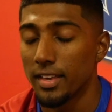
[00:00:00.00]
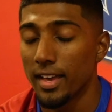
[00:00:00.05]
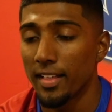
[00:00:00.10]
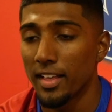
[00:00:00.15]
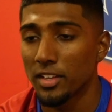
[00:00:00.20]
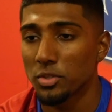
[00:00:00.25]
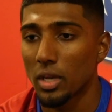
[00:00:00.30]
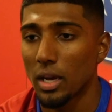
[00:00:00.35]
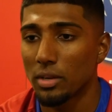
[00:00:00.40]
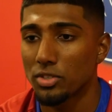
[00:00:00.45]
Yeah,
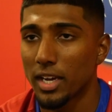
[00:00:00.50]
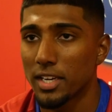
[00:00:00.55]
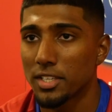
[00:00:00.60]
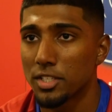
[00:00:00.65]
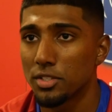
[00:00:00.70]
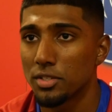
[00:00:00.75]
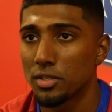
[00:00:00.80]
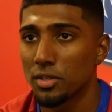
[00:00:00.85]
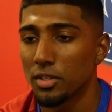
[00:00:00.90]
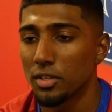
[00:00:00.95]
that's what I tried
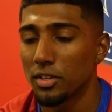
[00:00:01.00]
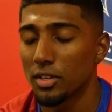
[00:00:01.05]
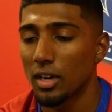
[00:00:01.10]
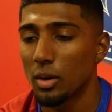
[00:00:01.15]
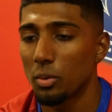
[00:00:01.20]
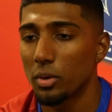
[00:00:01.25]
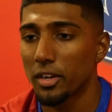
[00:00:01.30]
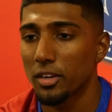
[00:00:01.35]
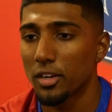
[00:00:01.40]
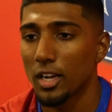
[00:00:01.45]
to do, you know. I
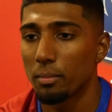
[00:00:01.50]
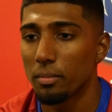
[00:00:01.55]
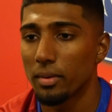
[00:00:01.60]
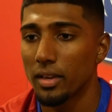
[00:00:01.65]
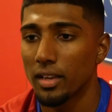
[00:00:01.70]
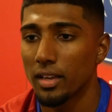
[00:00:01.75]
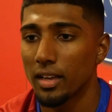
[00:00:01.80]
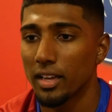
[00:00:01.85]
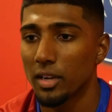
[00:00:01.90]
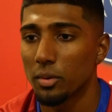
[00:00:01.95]
want to come here
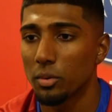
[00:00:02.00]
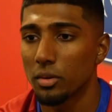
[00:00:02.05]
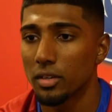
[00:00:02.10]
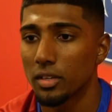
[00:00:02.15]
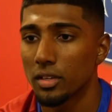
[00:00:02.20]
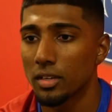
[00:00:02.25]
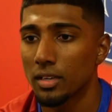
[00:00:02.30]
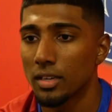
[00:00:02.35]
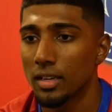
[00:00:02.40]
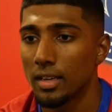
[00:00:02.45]
and I want
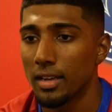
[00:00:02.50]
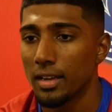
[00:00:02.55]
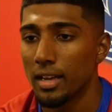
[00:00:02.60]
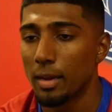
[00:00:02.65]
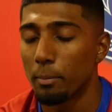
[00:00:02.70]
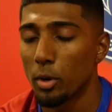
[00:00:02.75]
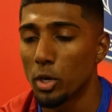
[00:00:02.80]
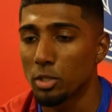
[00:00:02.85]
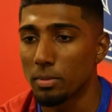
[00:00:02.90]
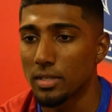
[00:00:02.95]

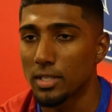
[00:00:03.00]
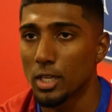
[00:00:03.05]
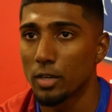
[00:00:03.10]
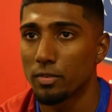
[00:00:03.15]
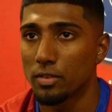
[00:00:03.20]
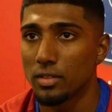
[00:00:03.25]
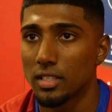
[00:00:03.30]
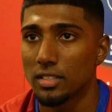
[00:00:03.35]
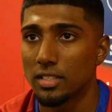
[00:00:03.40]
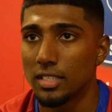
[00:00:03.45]
to pose myself
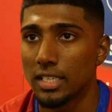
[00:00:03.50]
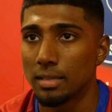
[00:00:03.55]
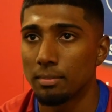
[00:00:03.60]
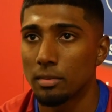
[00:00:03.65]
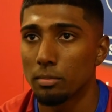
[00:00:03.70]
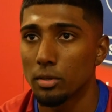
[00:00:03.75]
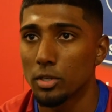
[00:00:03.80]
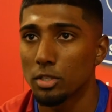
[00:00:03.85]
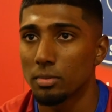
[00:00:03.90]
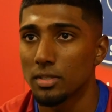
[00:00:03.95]
on the team,
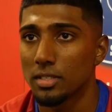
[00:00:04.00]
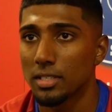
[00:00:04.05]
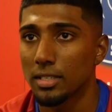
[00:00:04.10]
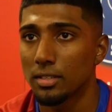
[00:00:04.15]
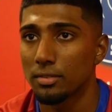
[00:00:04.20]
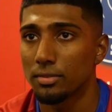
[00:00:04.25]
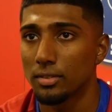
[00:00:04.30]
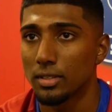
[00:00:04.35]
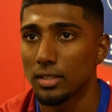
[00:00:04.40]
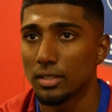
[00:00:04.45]
and pose myself
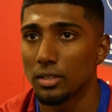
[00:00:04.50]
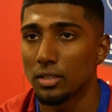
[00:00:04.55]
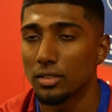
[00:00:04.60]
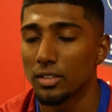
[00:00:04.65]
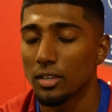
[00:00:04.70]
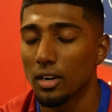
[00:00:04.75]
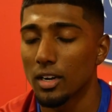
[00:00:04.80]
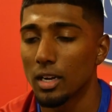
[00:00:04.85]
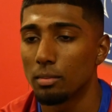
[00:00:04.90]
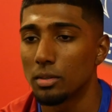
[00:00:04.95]
on
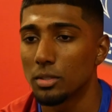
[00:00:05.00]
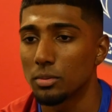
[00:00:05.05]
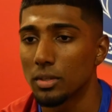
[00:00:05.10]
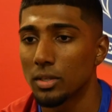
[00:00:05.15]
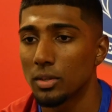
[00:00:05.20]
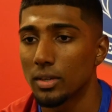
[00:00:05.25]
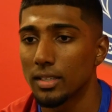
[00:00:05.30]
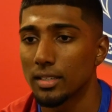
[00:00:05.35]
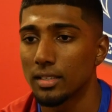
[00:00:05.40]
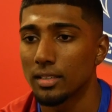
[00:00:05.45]
the club as
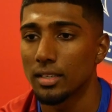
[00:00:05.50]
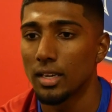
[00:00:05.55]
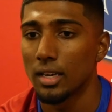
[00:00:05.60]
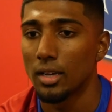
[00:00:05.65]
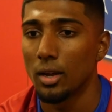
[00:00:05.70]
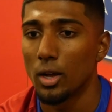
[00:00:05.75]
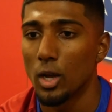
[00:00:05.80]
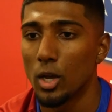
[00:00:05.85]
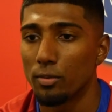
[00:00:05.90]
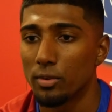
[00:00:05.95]
well, and
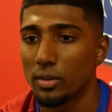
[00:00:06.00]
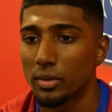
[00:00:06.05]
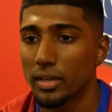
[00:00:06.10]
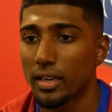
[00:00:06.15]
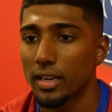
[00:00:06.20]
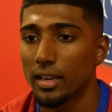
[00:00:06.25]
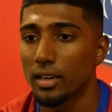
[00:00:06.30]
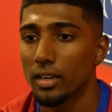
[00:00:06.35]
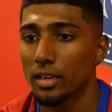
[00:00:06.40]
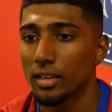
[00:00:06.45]
hopefully
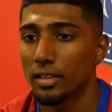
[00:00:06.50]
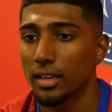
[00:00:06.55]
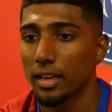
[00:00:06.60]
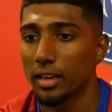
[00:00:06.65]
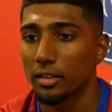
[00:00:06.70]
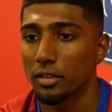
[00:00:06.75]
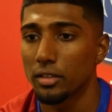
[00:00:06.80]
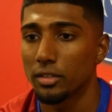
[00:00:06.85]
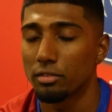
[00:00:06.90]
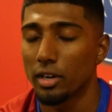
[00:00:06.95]
get
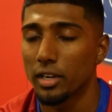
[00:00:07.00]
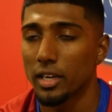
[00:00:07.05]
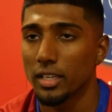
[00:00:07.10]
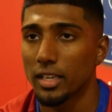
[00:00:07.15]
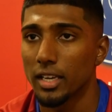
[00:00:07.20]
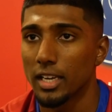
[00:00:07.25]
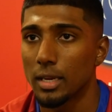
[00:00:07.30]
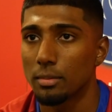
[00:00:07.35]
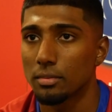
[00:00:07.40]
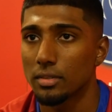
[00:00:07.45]
a good run of
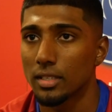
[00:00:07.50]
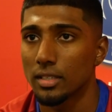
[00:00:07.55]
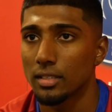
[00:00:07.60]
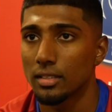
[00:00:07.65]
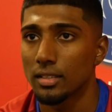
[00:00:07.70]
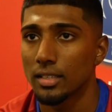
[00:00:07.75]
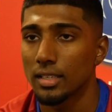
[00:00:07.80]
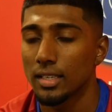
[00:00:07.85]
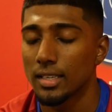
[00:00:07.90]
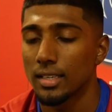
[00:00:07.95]
games
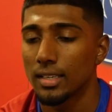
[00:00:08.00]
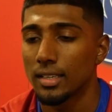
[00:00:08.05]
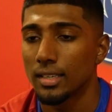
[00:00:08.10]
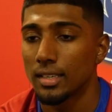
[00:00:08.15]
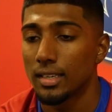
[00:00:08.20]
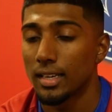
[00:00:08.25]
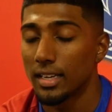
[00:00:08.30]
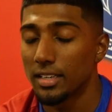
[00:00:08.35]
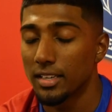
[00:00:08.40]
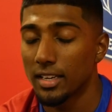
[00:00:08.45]
and
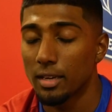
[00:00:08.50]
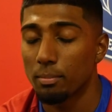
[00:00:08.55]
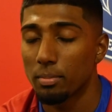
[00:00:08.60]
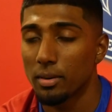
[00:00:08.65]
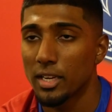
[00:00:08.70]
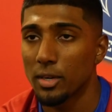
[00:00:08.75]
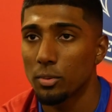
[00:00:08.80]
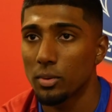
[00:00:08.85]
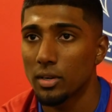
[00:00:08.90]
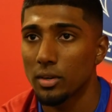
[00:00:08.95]
yeah,
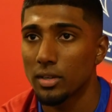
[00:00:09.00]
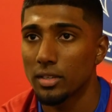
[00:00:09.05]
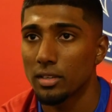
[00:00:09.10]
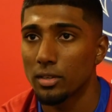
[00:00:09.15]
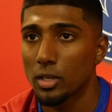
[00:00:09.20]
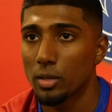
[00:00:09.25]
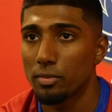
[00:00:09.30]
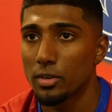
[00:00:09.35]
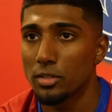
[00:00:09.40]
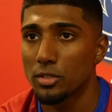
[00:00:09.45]
play well and
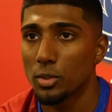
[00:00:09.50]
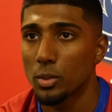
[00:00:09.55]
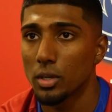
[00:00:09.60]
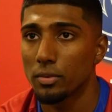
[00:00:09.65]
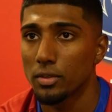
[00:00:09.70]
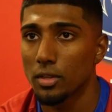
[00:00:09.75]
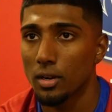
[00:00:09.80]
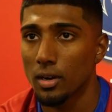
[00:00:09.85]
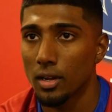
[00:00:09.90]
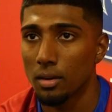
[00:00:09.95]
hopefully do well for
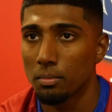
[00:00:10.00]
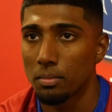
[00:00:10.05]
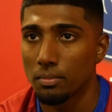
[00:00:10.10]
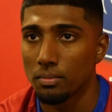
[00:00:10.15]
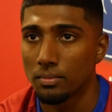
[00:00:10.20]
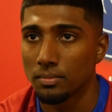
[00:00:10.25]
the club.